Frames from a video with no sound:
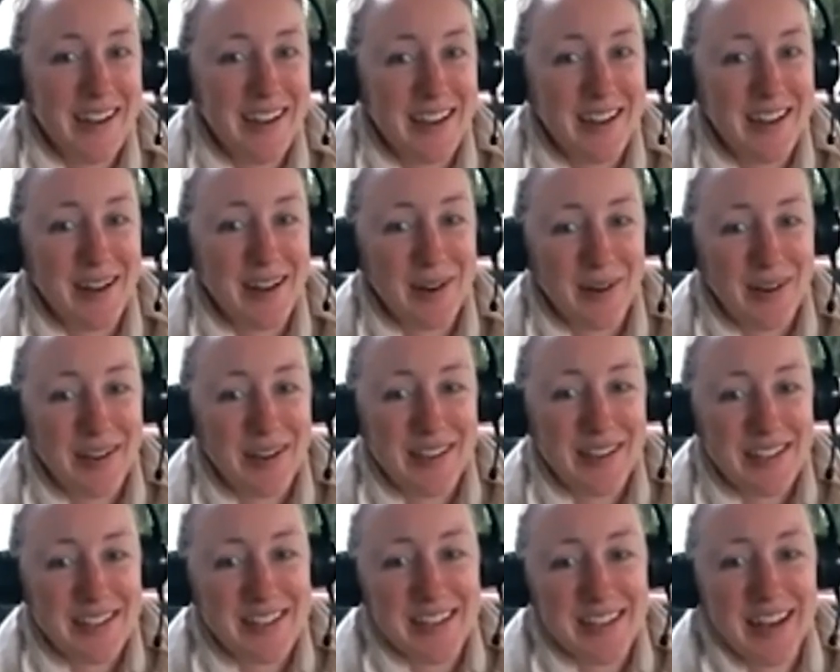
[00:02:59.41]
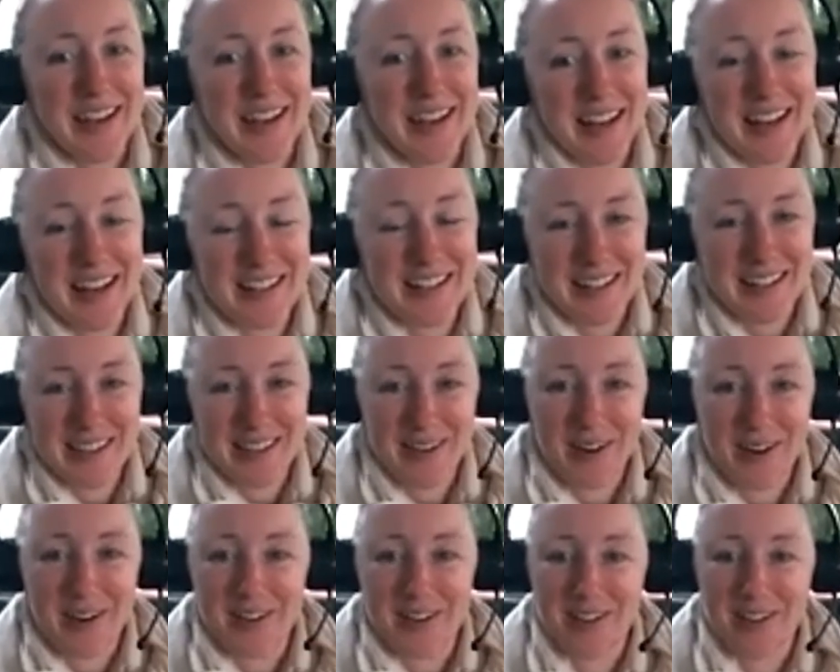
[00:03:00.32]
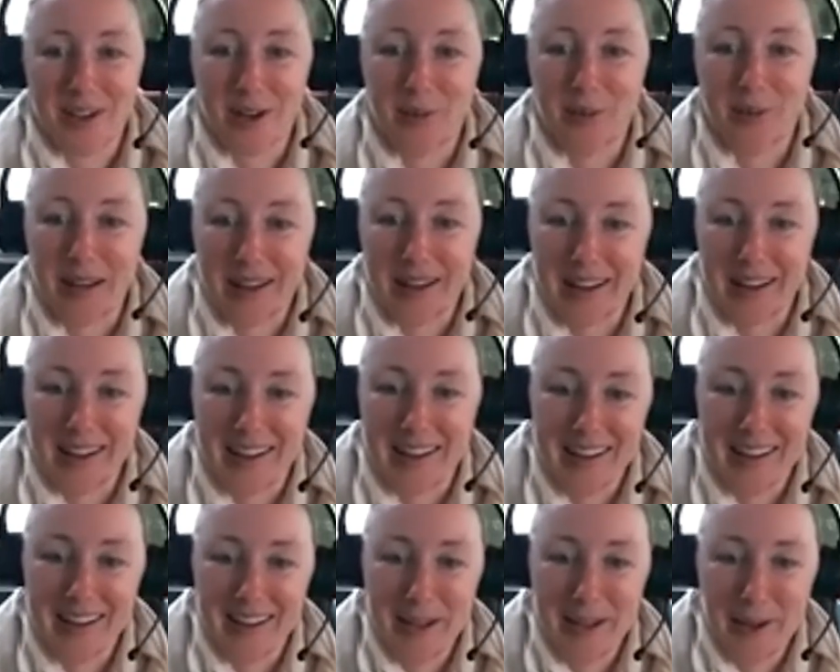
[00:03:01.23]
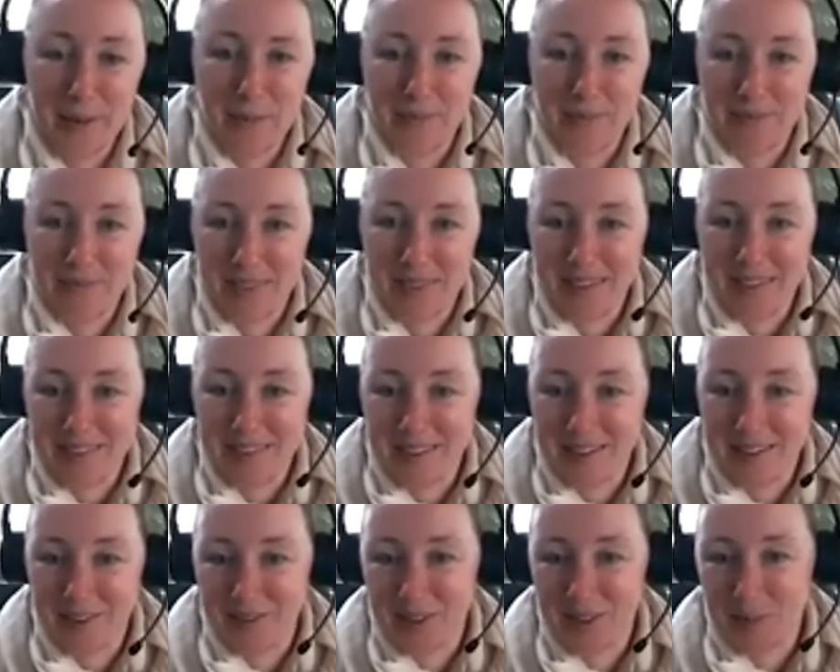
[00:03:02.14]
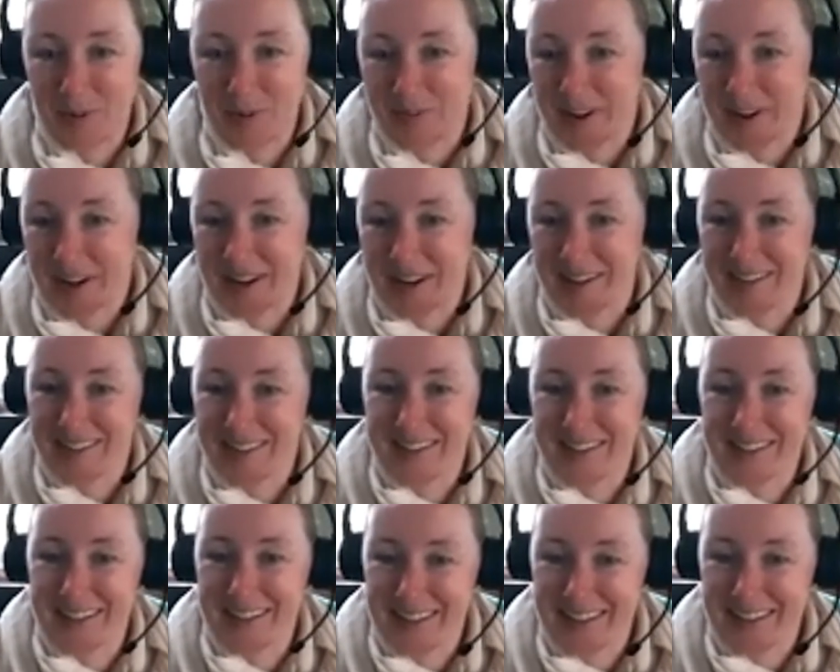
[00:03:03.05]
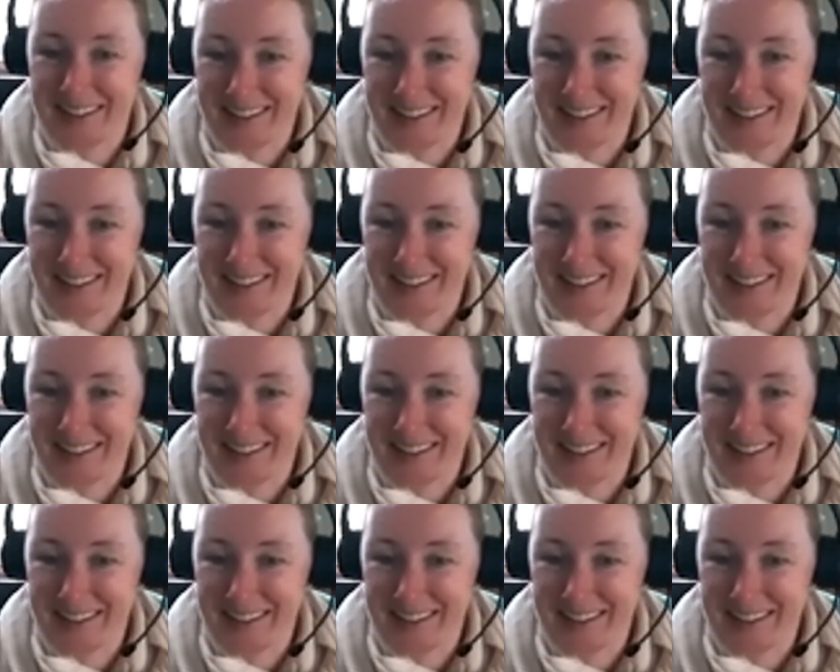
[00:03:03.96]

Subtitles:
in this day and age, that there are so many service providers that